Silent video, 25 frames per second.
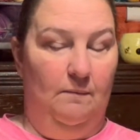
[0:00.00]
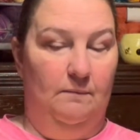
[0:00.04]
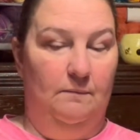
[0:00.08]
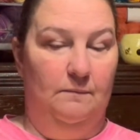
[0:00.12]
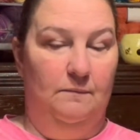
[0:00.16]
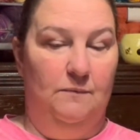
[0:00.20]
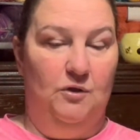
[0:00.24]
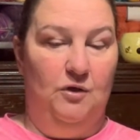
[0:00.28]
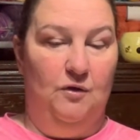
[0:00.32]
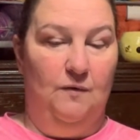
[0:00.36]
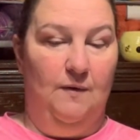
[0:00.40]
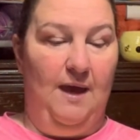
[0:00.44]

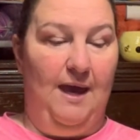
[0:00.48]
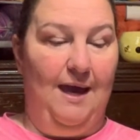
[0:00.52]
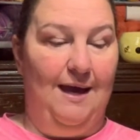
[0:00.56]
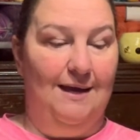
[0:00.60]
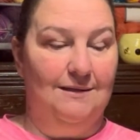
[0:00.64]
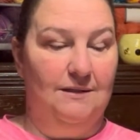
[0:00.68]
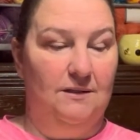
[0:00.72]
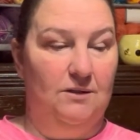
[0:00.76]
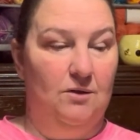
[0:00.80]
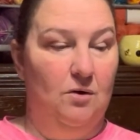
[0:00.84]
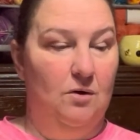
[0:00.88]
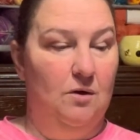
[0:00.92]
do
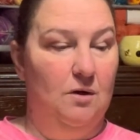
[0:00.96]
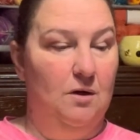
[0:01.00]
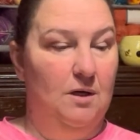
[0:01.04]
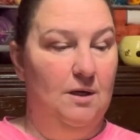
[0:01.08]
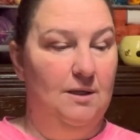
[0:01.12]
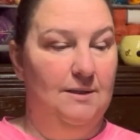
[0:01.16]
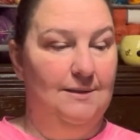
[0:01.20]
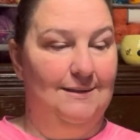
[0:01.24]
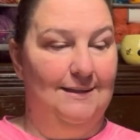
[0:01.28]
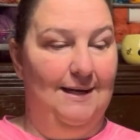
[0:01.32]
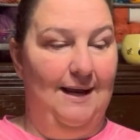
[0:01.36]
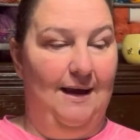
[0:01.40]

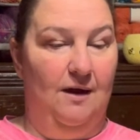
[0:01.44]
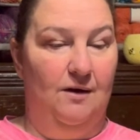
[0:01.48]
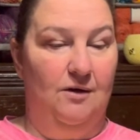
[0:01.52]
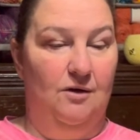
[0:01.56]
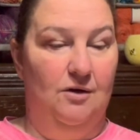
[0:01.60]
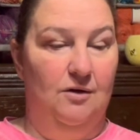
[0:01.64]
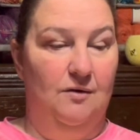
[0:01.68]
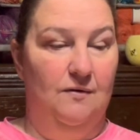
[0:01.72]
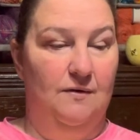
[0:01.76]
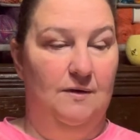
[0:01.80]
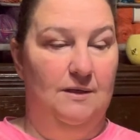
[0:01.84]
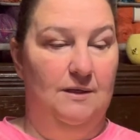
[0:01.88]
cast-ons and how to
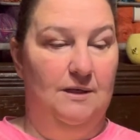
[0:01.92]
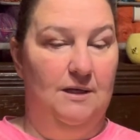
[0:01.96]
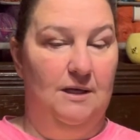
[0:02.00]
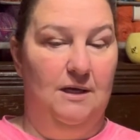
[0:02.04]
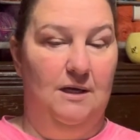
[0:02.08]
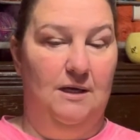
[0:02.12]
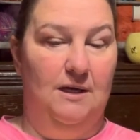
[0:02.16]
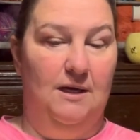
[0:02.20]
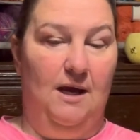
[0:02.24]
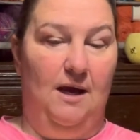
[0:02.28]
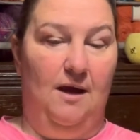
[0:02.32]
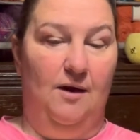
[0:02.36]
do the knit
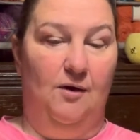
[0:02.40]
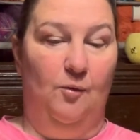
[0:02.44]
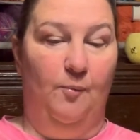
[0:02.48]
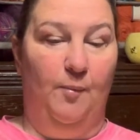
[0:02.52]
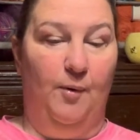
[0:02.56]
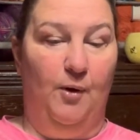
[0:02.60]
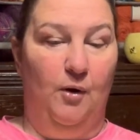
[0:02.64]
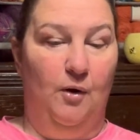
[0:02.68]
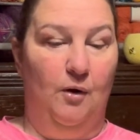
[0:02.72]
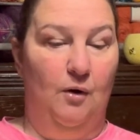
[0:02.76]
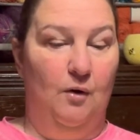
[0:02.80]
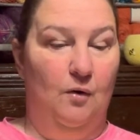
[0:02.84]
and how to
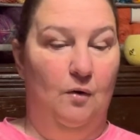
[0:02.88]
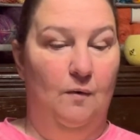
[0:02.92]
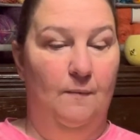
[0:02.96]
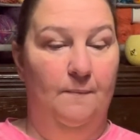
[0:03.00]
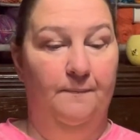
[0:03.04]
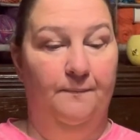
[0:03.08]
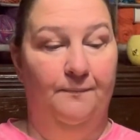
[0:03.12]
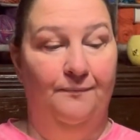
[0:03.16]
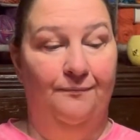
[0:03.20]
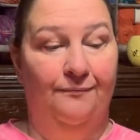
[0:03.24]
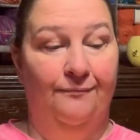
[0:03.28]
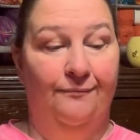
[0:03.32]
purl.
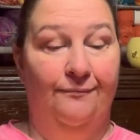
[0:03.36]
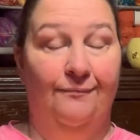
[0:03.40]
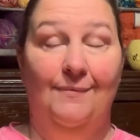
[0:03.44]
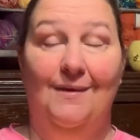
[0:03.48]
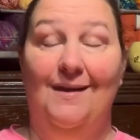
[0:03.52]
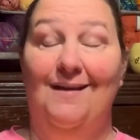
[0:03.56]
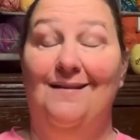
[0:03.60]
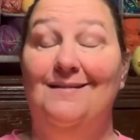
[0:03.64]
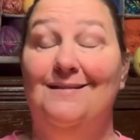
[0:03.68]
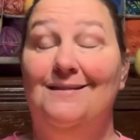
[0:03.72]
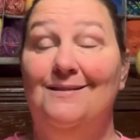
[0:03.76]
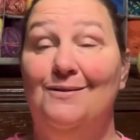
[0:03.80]

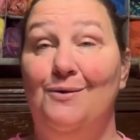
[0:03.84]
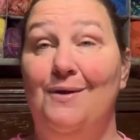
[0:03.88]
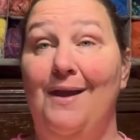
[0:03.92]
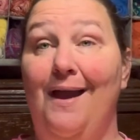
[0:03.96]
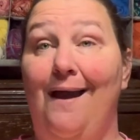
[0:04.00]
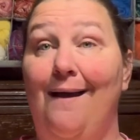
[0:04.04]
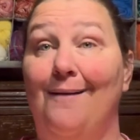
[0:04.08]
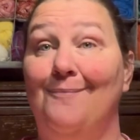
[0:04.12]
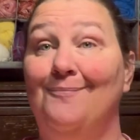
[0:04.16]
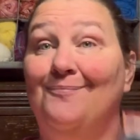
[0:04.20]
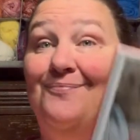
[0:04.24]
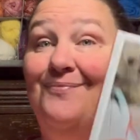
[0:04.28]
So yeah,
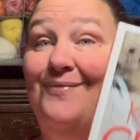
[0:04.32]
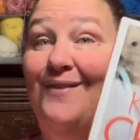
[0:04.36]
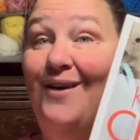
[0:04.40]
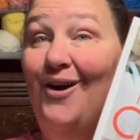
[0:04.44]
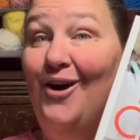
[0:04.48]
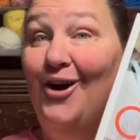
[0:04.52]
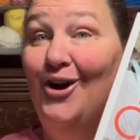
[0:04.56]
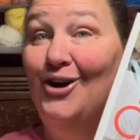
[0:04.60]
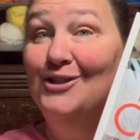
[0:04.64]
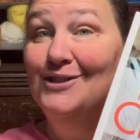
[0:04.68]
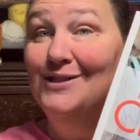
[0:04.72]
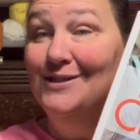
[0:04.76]

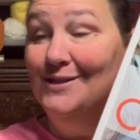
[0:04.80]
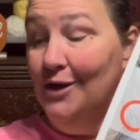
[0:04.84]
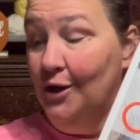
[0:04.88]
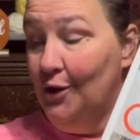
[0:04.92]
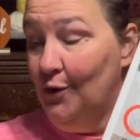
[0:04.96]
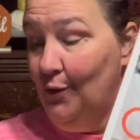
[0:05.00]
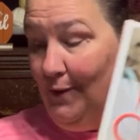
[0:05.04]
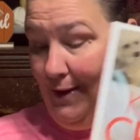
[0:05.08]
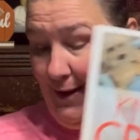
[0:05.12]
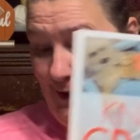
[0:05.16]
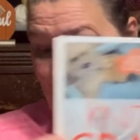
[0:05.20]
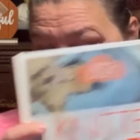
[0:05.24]
also
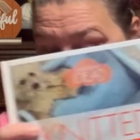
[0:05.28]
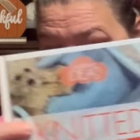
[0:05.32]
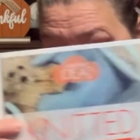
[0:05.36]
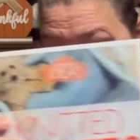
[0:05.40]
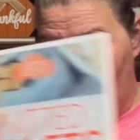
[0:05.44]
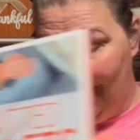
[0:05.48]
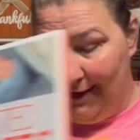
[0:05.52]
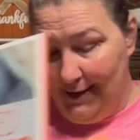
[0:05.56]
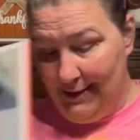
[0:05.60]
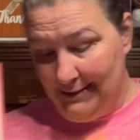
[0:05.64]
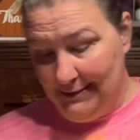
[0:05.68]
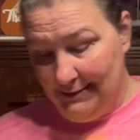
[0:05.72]
a
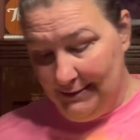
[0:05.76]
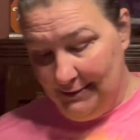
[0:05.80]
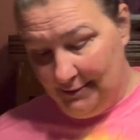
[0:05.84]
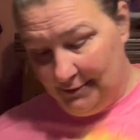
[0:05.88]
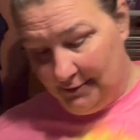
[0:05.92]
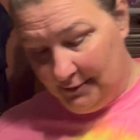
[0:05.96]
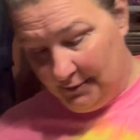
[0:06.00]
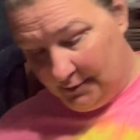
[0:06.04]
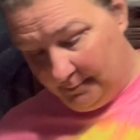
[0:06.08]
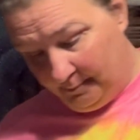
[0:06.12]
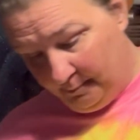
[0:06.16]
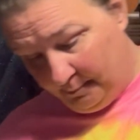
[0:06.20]
great
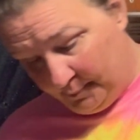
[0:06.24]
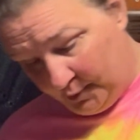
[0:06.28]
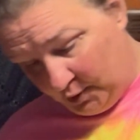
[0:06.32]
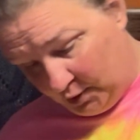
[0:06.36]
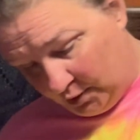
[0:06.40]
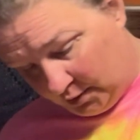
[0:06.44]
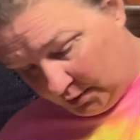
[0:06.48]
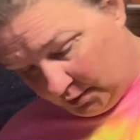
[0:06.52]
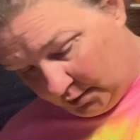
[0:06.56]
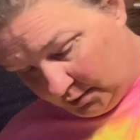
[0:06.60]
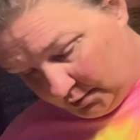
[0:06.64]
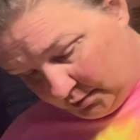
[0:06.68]

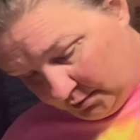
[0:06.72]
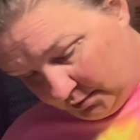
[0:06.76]
book.